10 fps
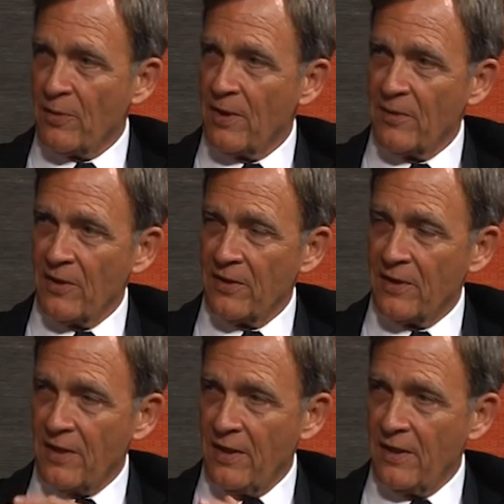primarily to
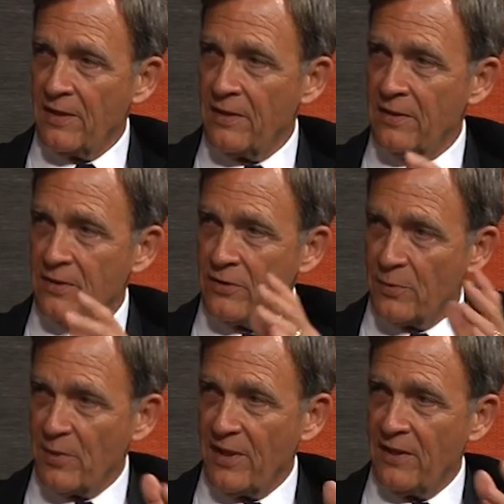Canada, to
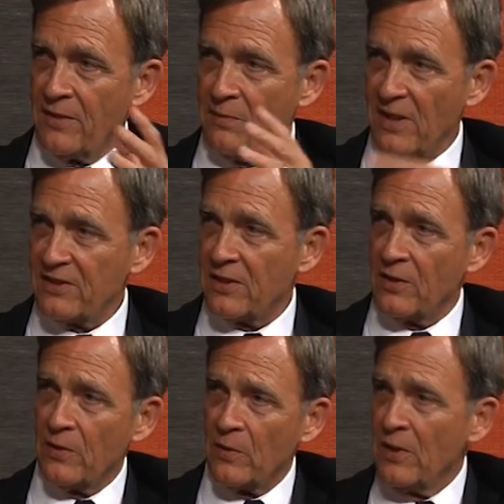Japan,
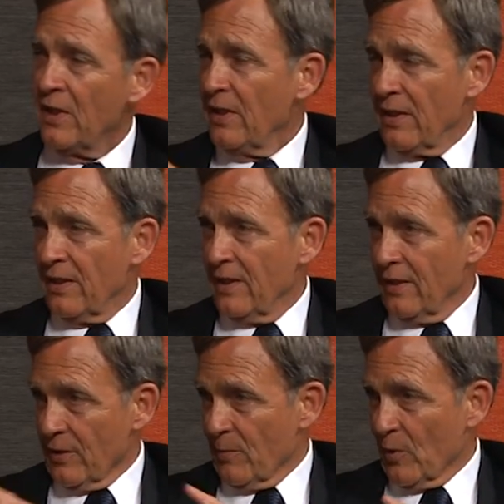Mexico?
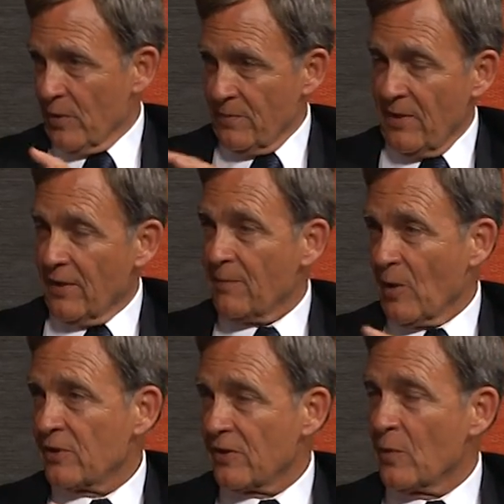Other parts
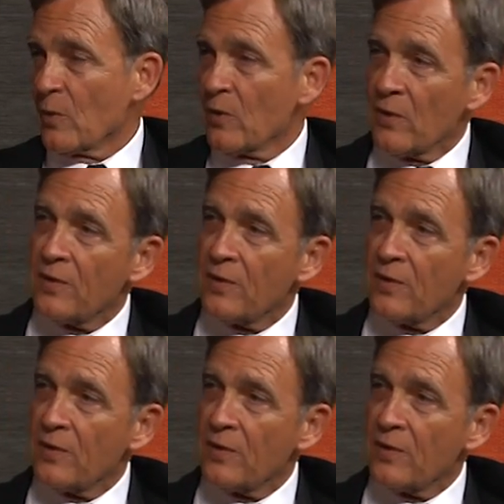of the world?